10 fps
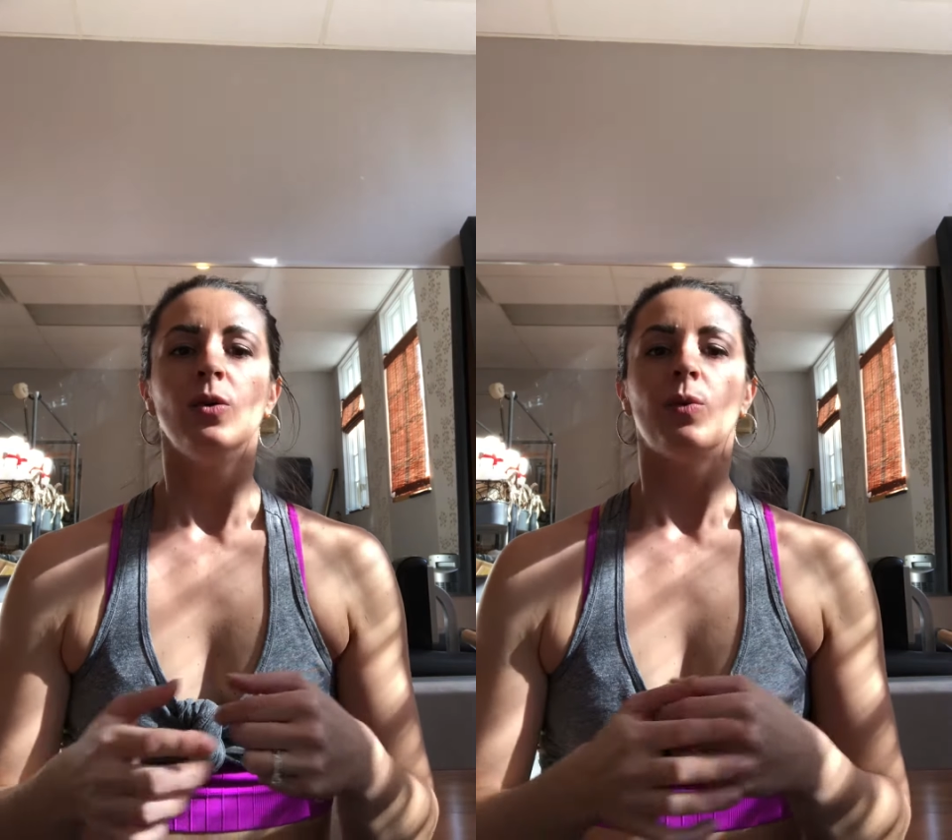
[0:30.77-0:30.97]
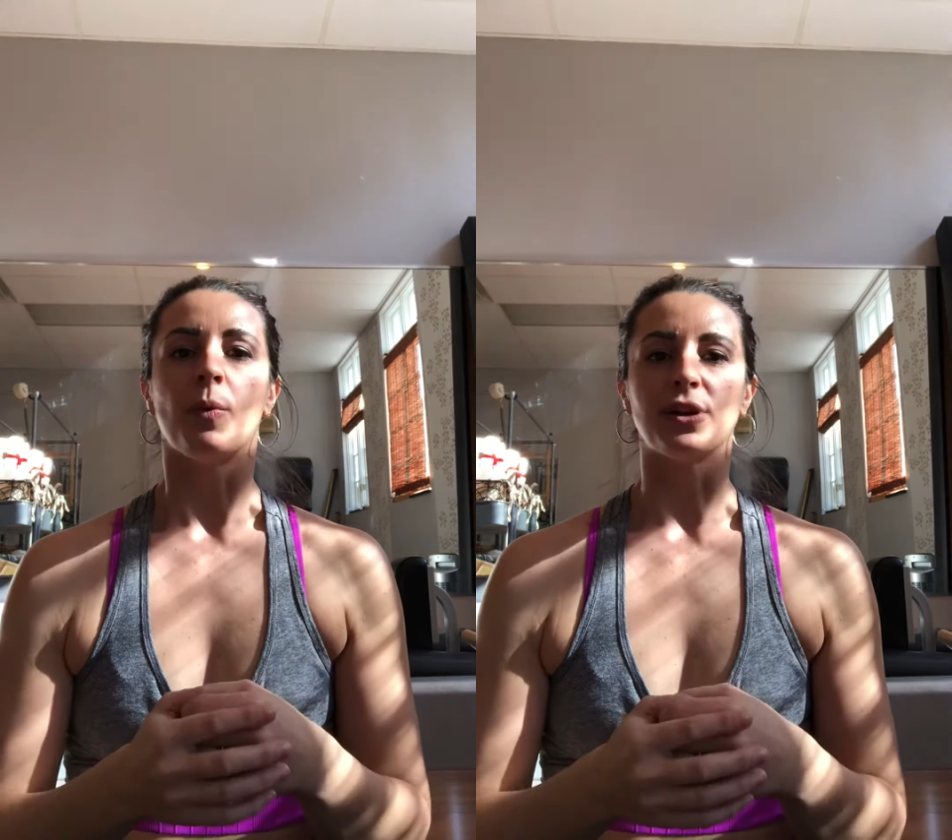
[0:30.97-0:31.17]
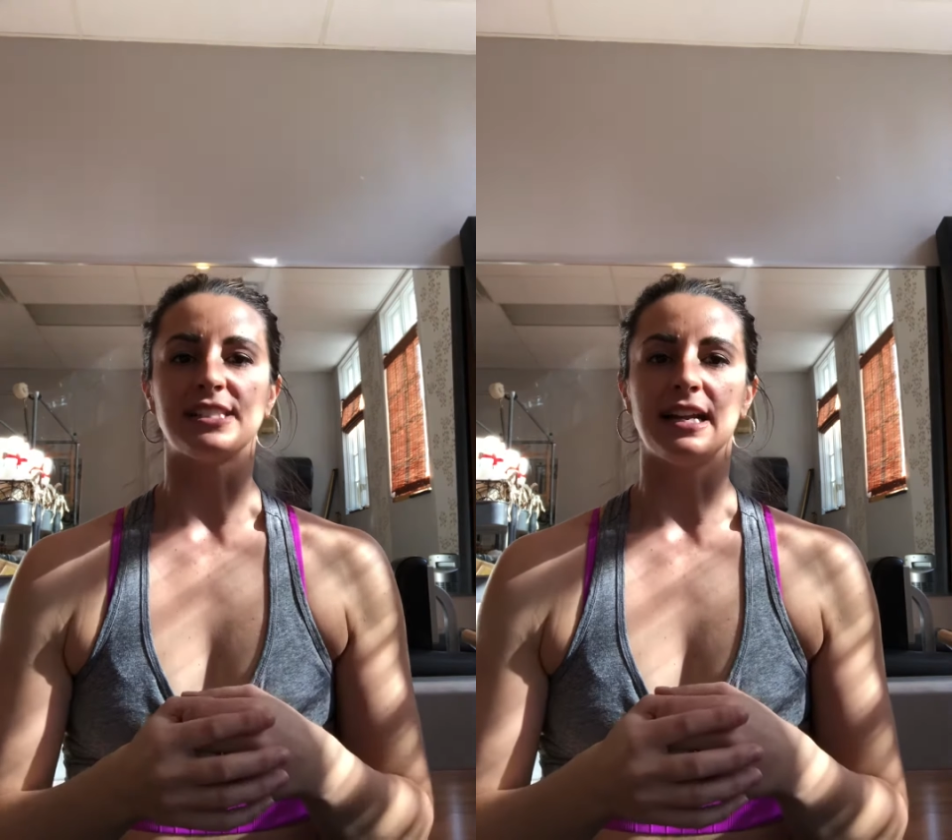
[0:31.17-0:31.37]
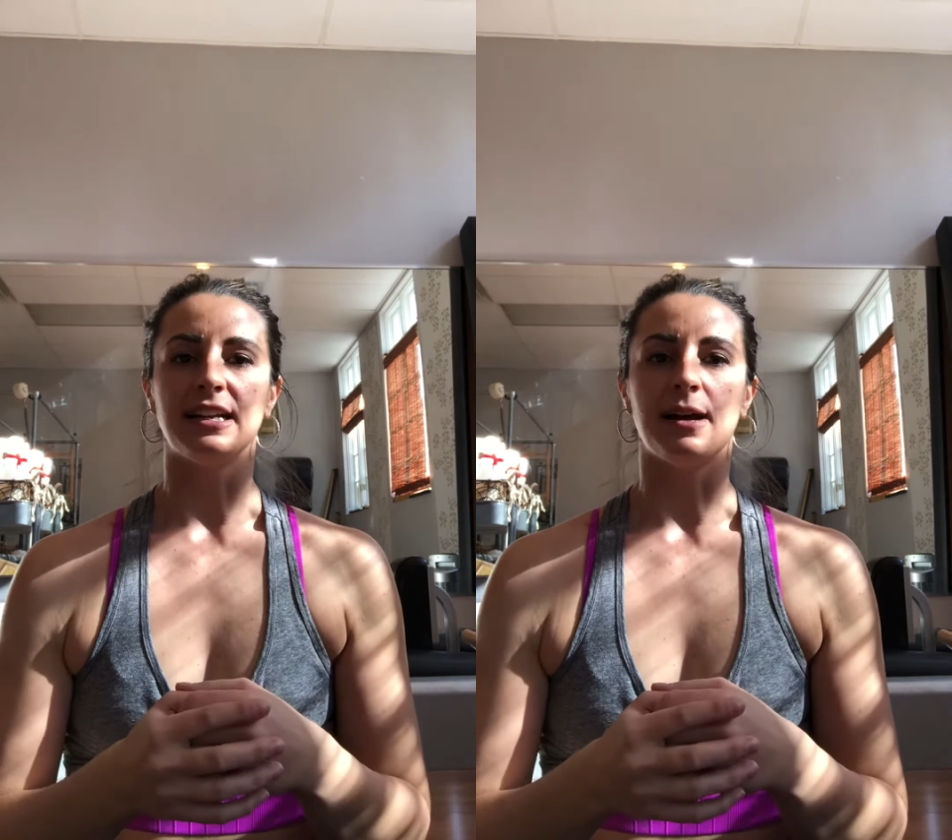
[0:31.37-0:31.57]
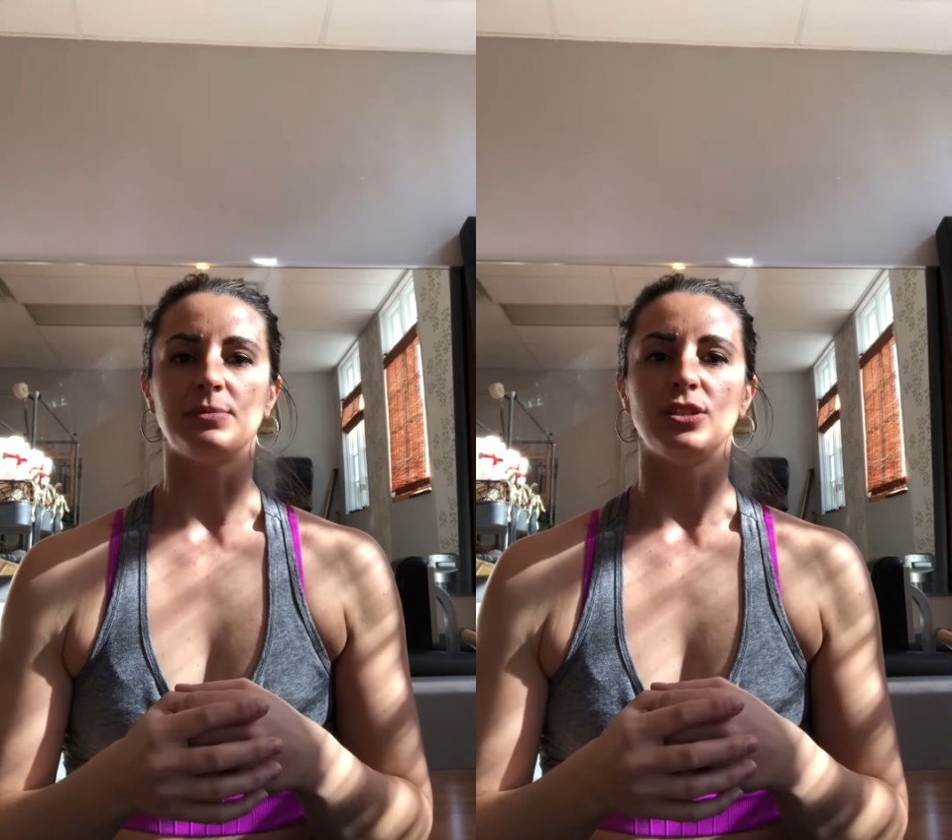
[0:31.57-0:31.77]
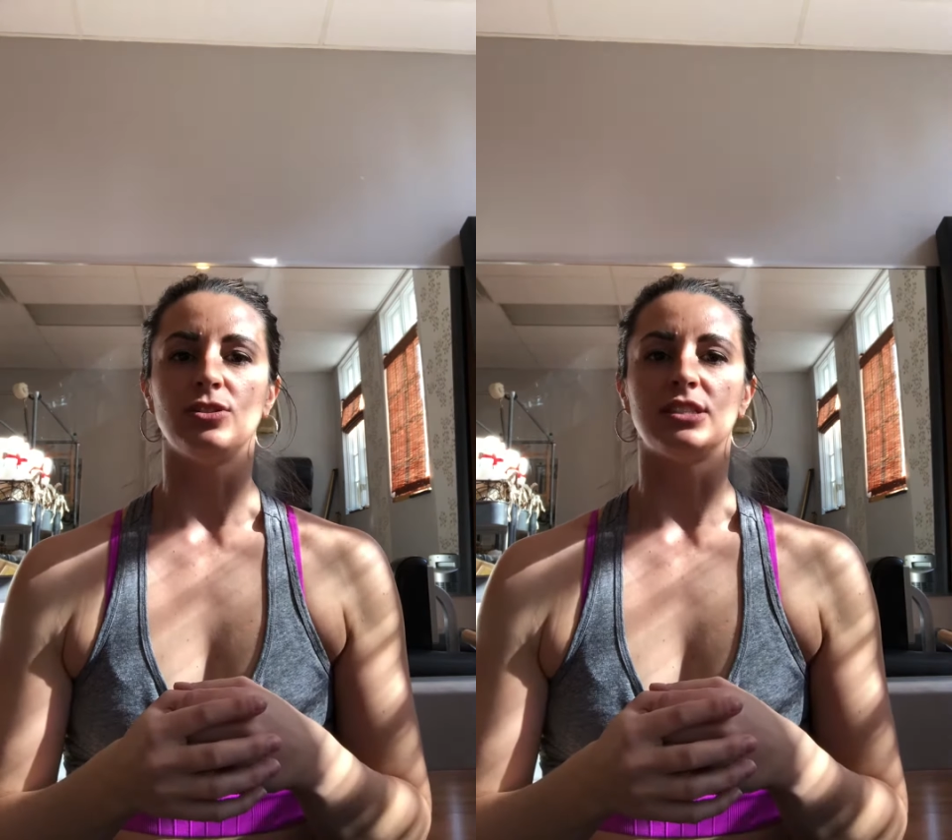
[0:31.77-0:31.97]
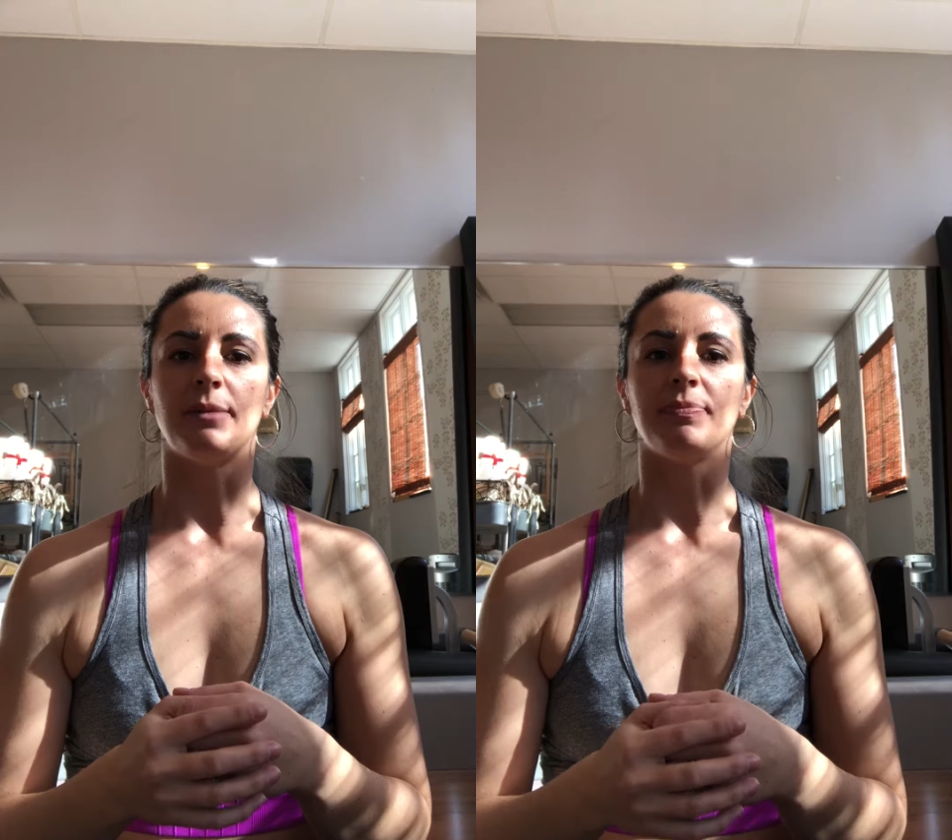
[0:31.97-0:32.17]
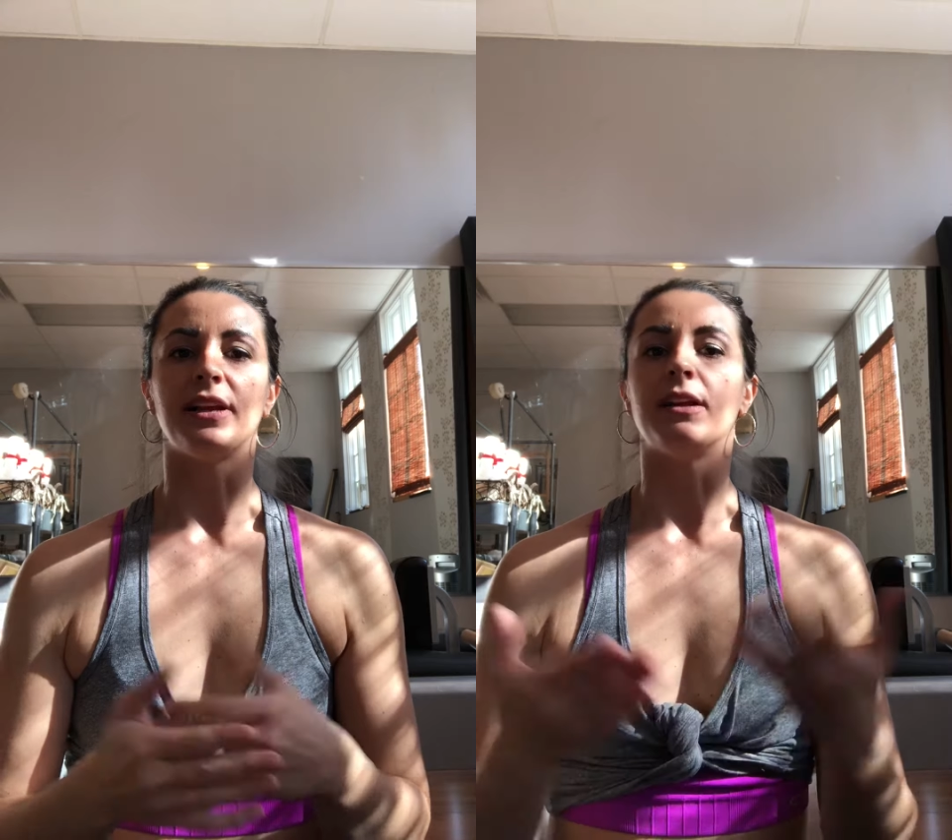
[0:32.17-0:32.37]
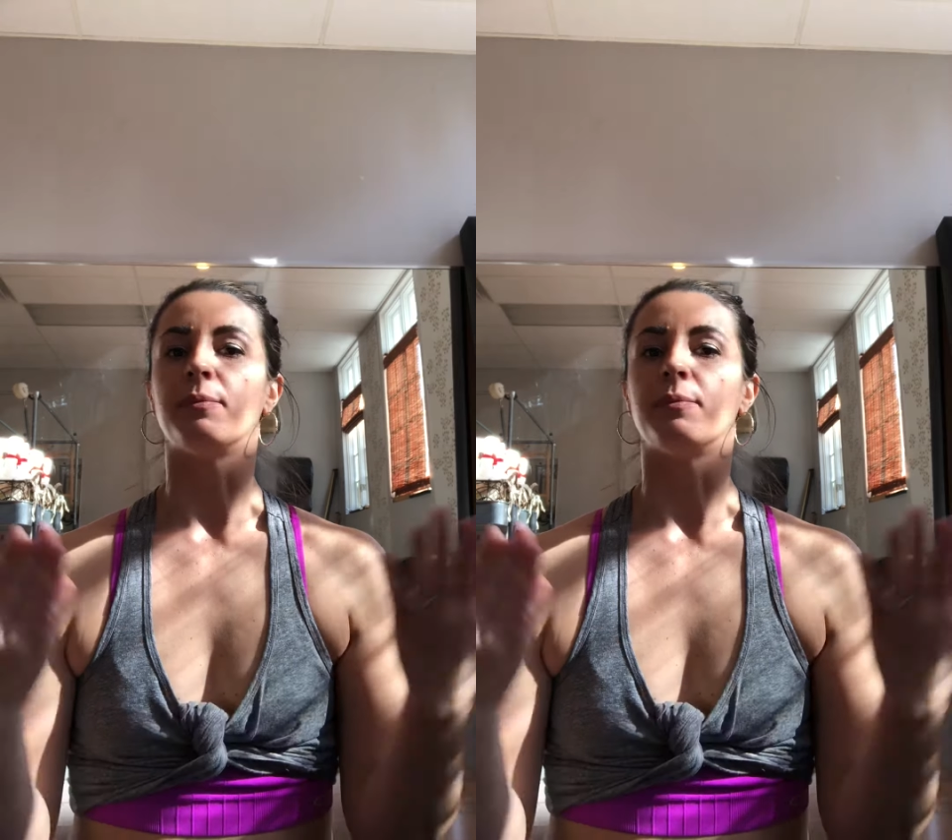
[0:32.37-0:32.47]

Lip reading: when we're setting up to do something.